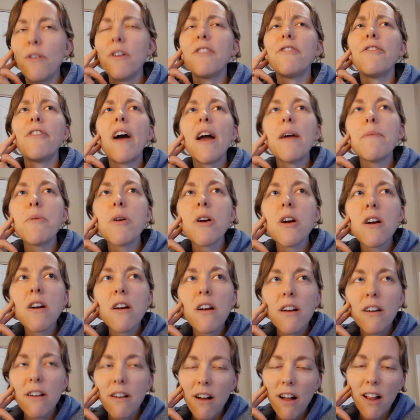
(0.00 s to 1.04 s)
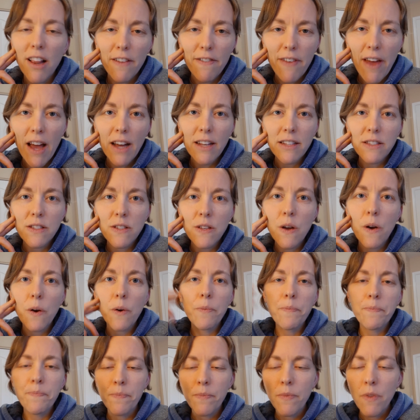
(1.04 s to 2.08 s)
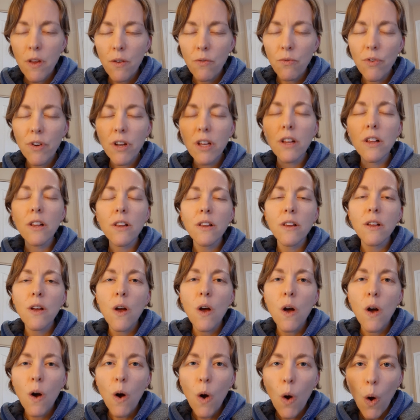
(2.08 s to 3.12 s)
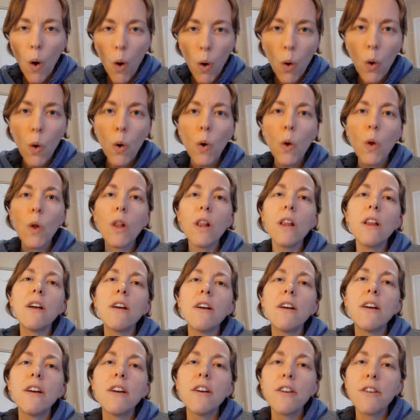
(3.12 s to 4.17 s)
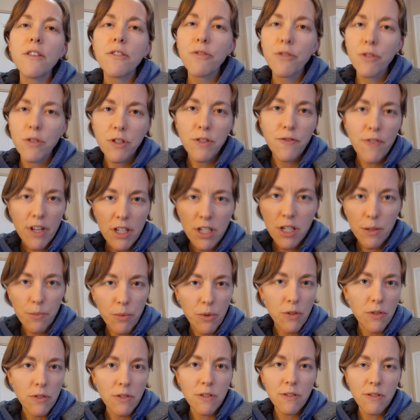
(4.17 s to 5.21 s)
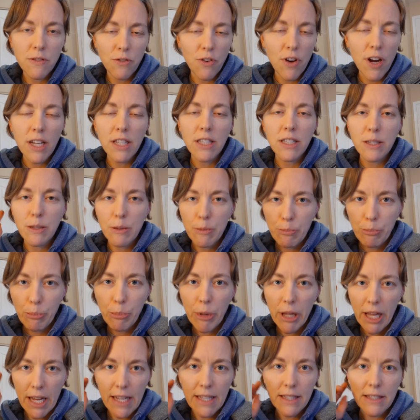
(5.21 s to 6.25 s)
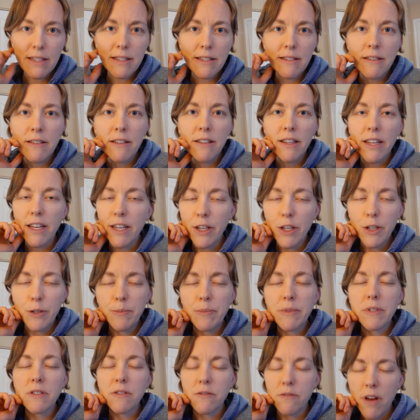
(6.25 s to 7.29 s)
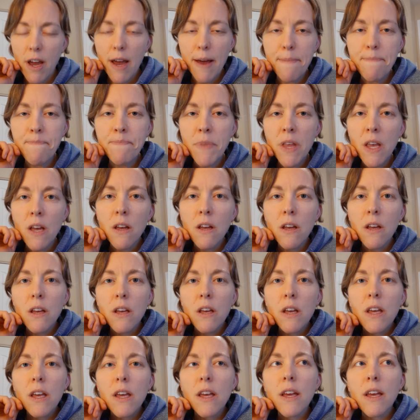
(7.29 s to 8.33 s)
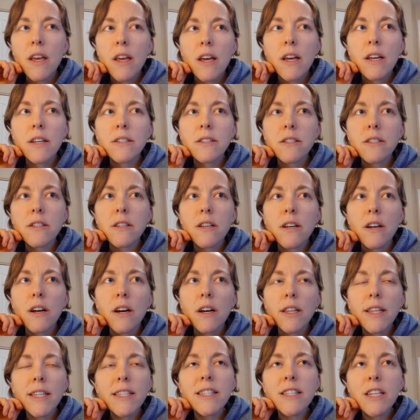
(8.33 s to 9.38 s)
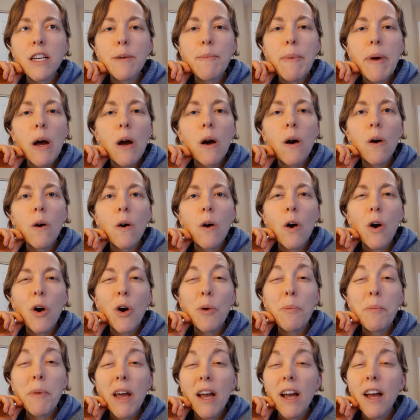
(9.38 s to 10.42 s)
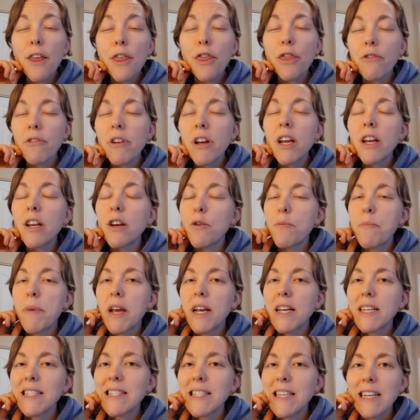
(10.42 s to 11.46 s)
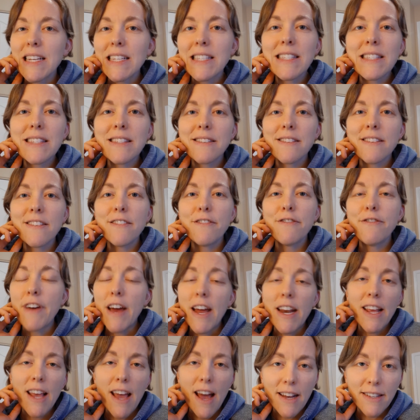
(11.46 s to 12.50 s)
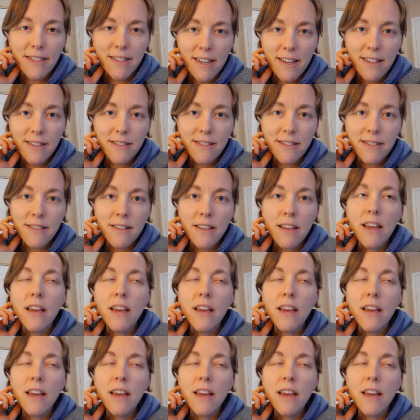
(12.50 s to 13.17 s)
fiber, all of that. So real, whole fruits, vegetables, grains, plants, legumes. Okay. And let's talk about omega-3 and omega-6 fatty acids.